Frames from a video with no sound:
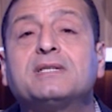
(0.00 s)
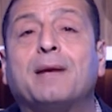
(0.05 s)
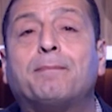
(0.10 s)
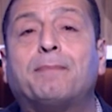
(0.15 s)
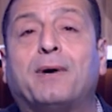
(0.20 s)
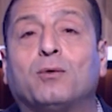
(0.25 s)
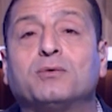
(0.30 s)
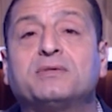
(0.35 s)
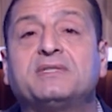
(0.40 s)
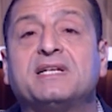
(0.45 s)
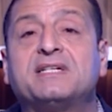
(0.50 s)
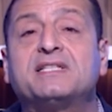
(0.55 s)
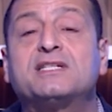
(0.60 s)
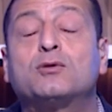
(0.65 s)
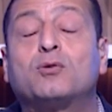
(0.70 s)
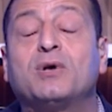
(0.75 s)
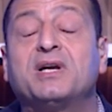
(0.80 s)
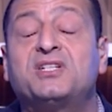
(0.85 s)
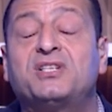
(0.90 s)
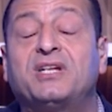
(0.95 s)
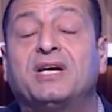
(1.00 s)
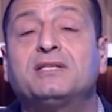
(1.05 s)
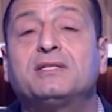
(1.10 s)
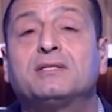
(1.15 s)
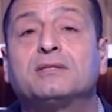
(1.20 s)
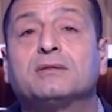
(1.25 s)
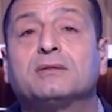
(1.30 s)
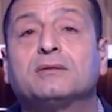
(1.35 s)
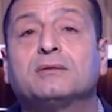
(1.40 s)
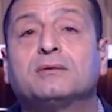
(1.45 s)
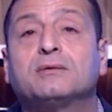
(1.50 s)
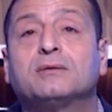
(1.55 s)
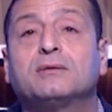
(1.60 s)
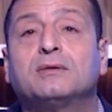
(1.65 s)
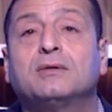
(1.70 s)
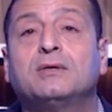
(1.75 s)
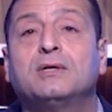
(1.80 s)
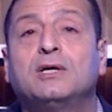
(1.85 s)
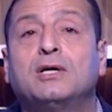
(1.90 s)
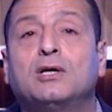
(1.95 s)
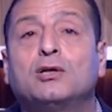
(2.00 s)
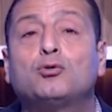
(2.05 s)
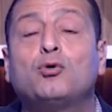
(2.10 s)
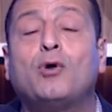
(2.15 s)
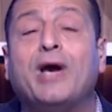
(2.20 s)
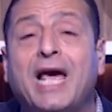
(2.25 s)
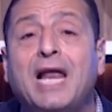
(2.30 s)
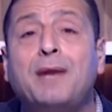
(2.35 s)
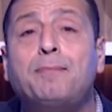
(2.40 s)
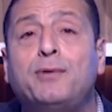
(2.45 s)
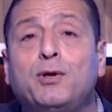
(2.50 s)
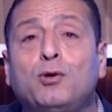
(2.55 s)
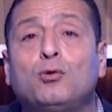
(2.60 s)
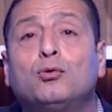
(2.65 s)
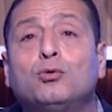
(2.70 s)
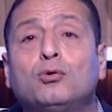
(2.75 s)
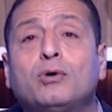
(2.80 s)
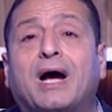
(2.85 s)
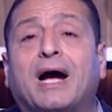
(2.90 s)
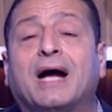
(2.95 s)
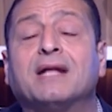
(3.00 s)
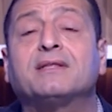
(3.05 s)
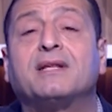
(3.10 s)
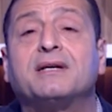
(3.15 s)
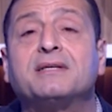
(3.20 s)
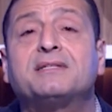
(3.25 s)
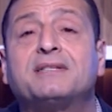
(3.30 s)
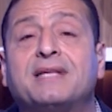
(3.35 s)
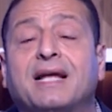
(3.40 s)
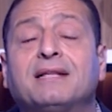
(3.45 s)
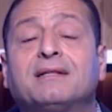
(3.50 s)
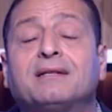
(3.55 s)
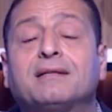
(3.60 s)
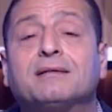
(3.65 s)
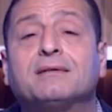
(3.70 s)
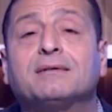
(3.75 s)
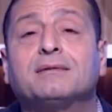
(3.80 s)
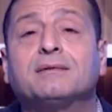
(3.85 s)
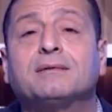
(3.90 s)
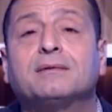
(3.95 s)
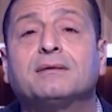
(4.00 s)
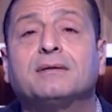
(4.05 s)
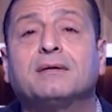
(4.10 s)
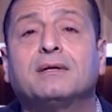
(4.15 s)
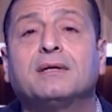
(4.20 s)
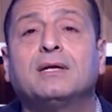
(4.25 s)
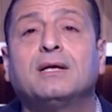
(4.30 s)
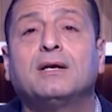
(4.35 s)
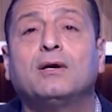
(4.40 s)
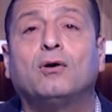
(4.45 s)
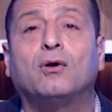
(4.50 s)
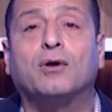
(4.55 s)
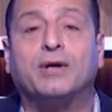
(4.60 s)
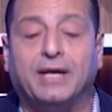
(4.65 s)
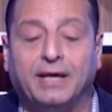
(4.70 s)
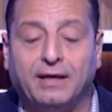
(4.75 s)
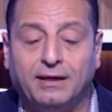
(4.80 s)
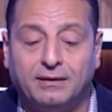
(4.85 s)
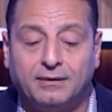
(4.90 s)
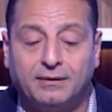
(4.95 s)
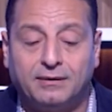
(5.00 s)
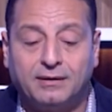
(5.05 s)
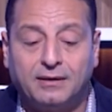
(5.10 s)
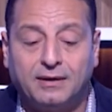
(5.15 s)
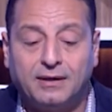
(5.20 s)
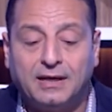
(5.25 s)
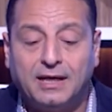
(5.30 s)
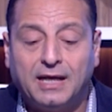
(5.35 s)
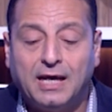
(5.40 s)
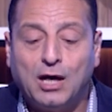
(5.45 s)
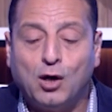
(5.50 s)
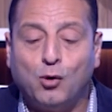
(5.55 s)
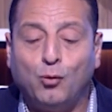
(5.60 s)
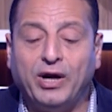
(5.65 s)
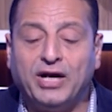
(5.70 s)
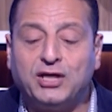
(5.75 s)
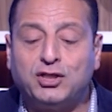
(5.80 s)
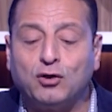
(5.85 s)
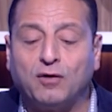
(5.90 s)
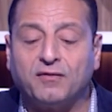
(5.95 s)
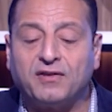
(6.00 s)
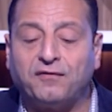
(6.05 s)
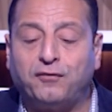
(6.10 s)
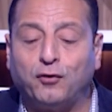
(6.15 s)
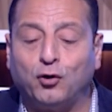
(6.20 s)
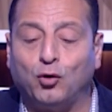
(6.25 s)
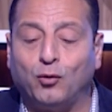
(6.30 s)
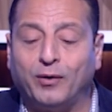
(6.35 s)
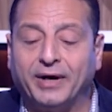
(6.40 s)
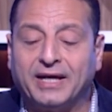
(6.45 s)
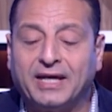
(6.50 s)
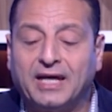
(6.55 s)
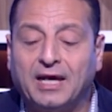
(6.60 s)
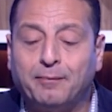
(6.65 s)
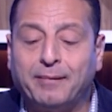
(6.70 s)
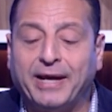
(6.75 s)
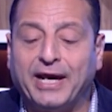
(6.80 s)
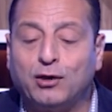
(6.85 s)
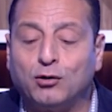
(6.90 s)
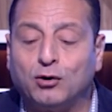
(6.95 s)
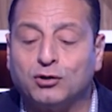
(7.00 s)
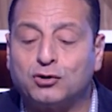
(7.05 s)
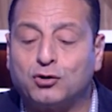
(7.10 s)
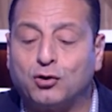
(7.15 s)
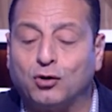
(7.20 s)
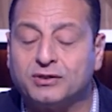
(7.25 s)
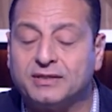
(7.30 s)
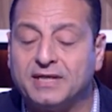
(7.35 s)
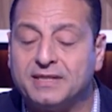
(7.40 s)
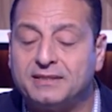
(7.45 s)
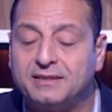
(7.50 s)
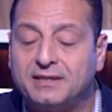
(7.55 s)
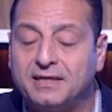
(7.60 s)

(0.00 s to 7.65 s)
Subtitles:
about these questions to help you understand, okay, which of the following may not cause